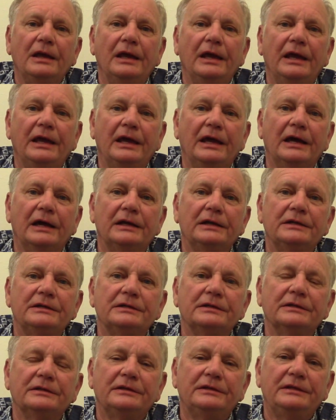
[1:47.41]
And
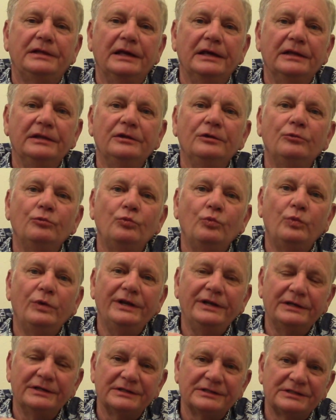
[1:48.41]
then the
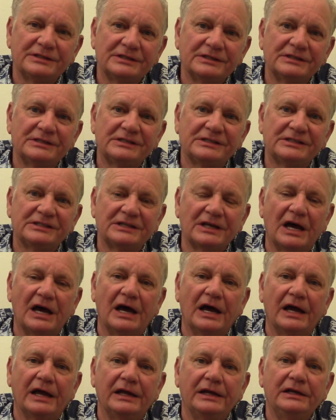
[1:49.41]
witnesses
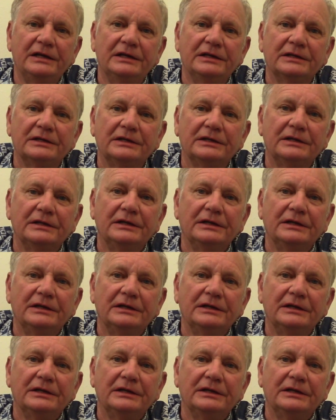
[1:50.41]
sign